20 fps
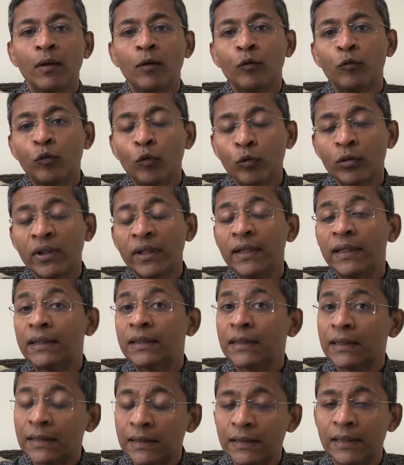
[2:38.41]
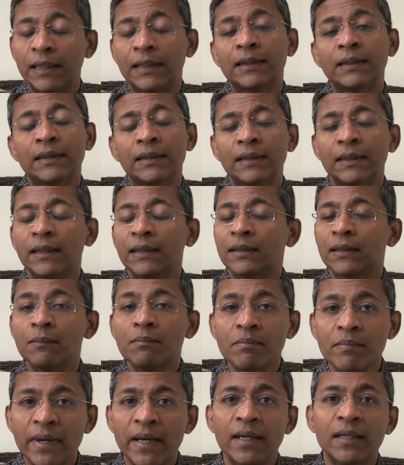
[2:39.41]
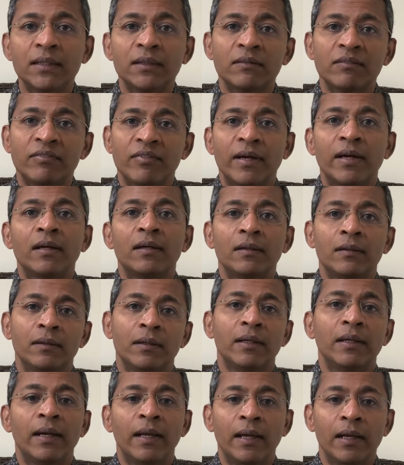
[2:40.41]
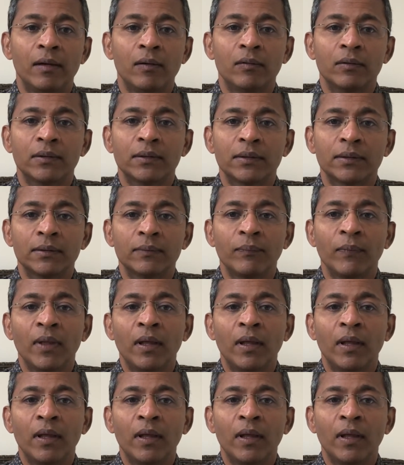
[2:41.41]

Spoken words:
Fourthly, stress is a major factor in hair loss.